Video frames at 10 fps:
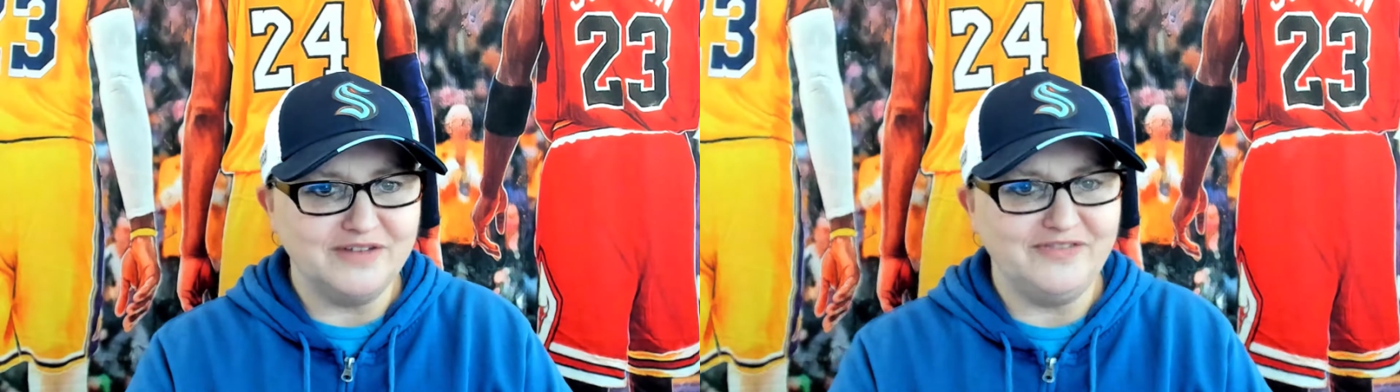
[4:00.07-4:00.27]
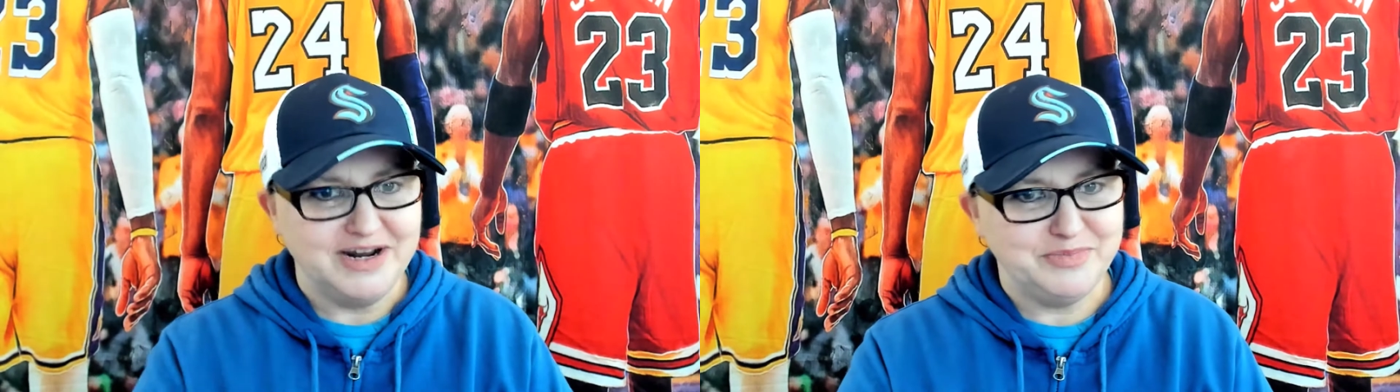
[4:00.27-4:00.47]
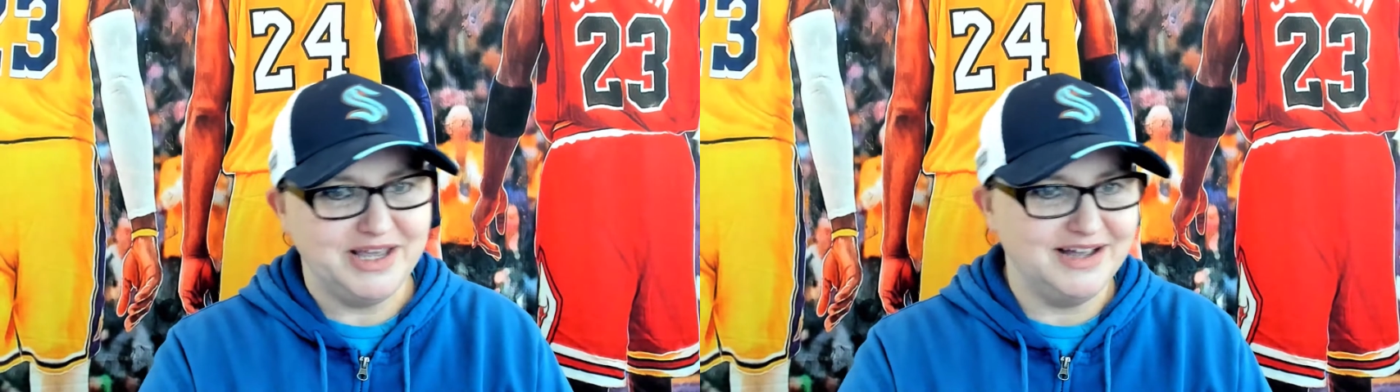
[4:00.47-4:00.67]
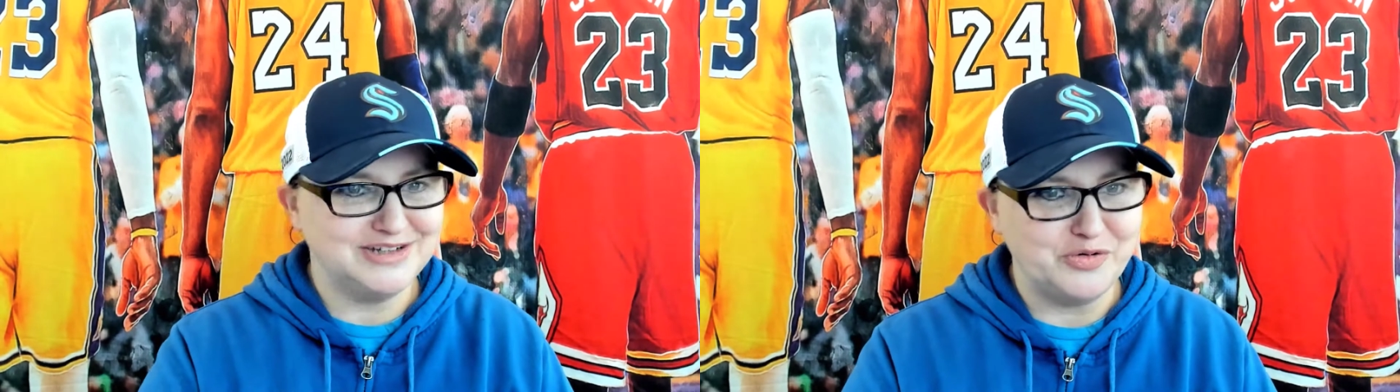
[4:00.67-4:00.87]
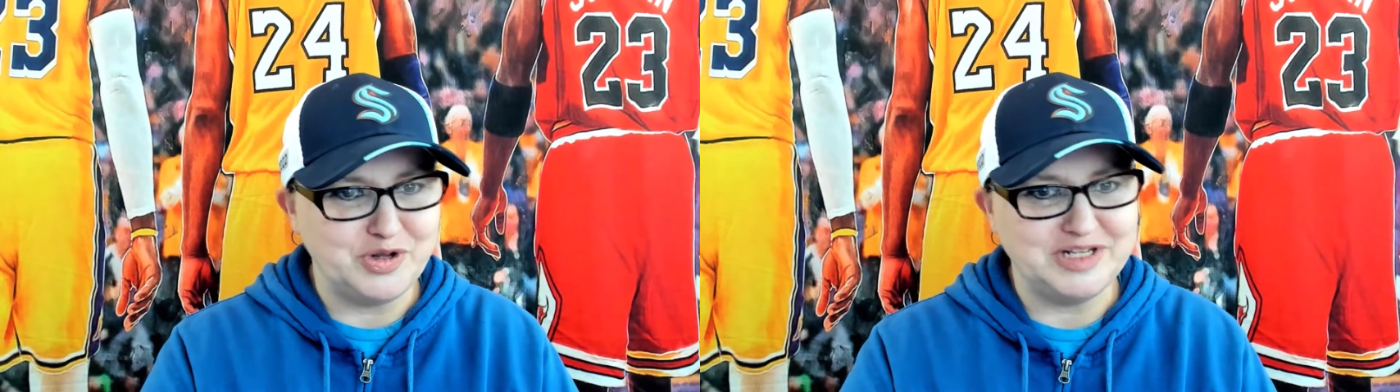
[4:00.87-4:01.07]
can find me at
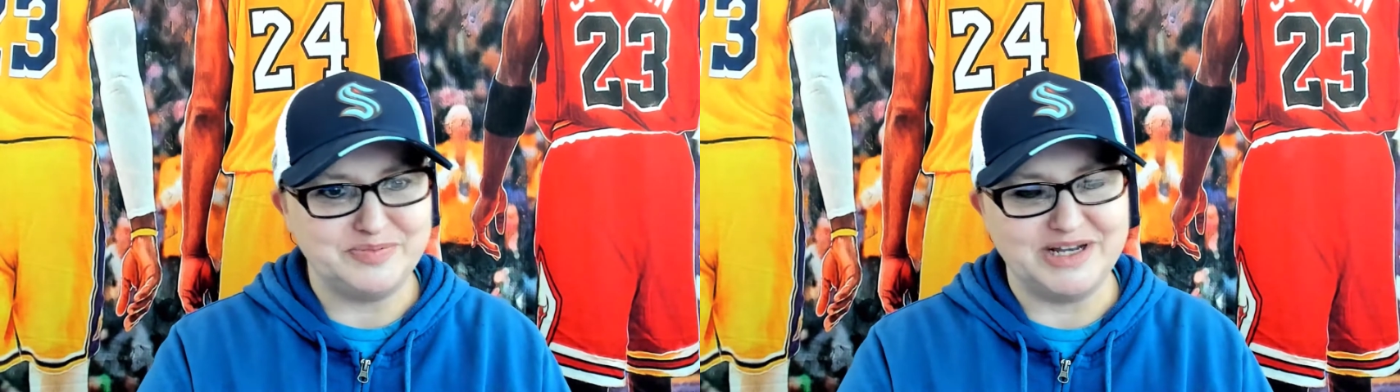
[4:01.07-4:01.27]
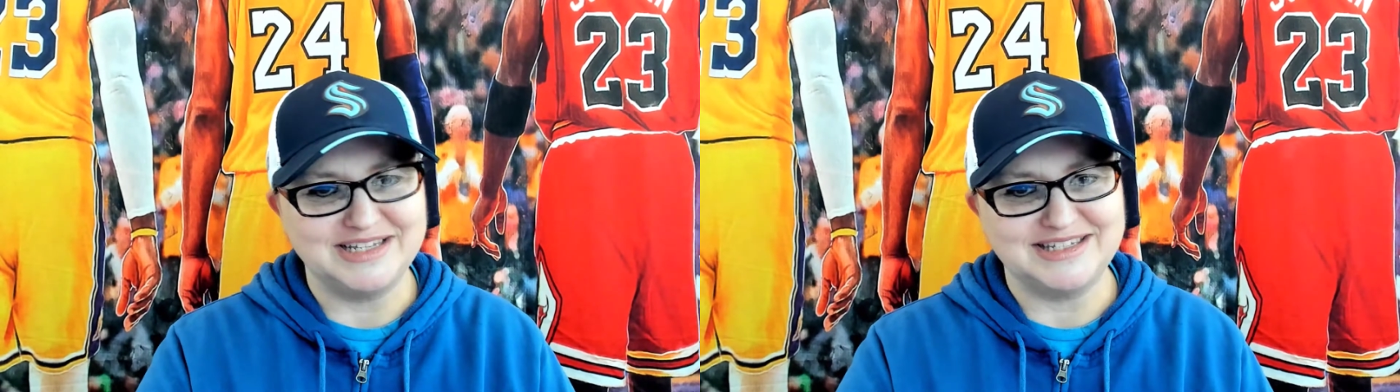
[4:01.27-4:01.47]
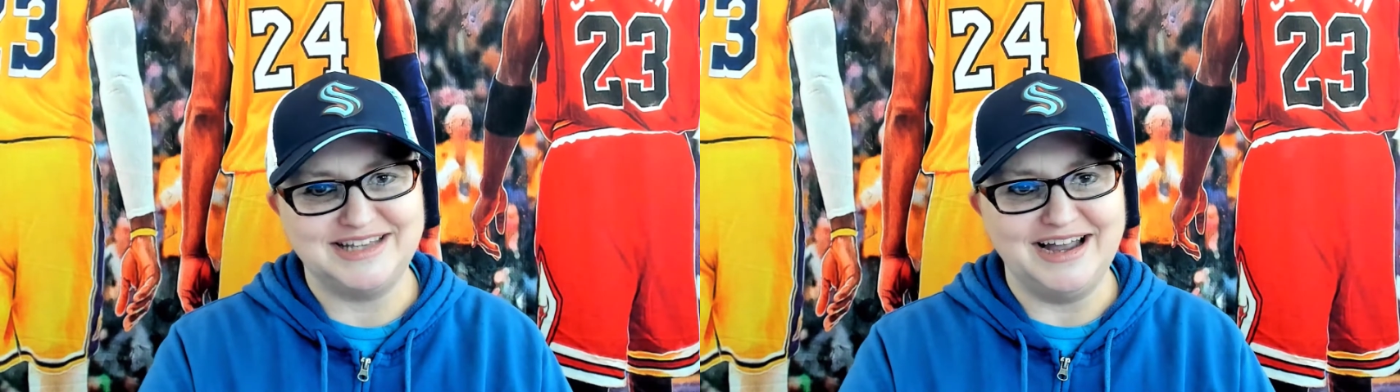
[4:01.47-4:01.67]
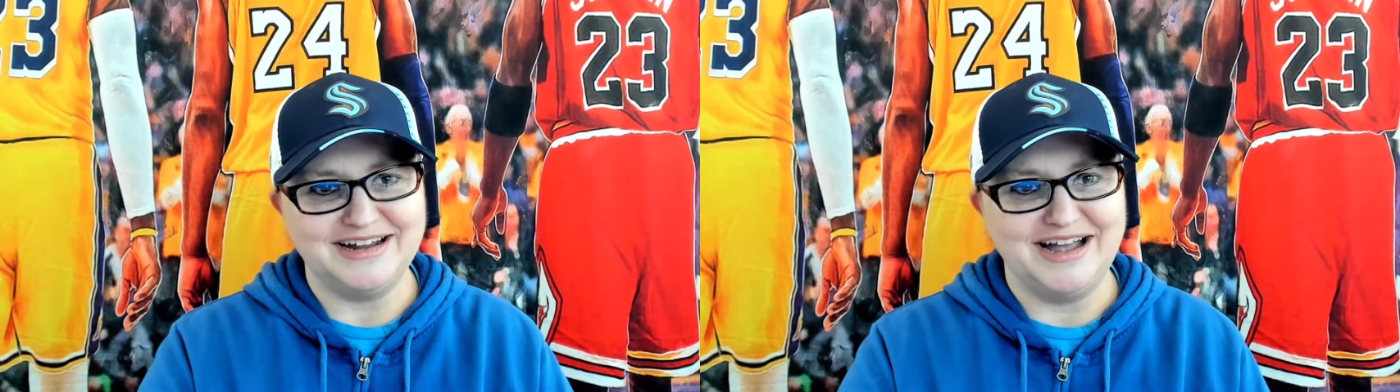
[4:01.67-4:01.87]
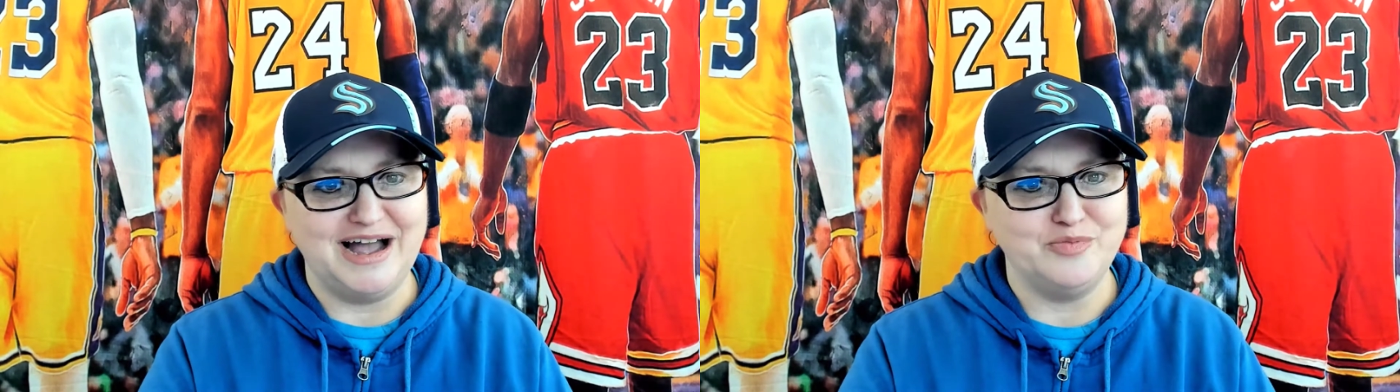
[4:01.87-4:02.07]

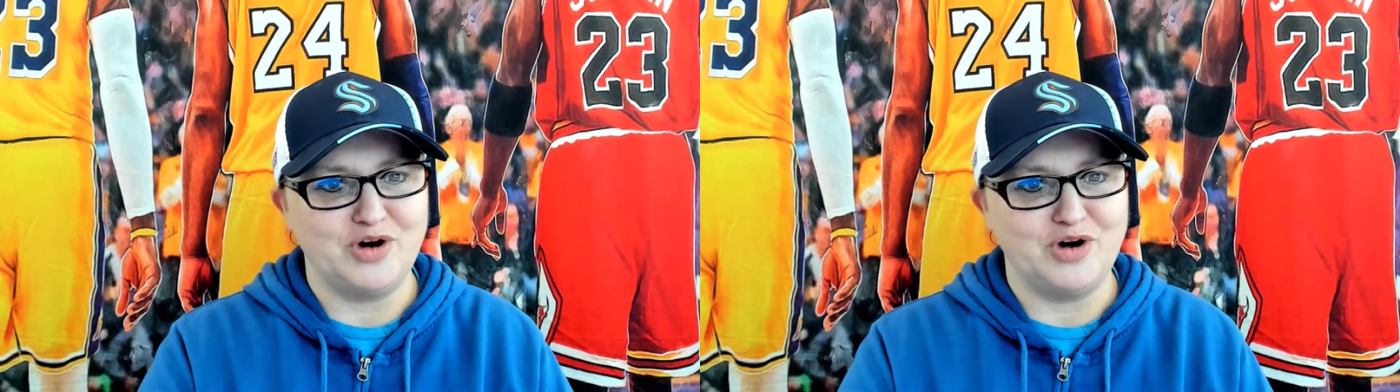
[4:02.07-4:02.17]
Tony'sPicks.com,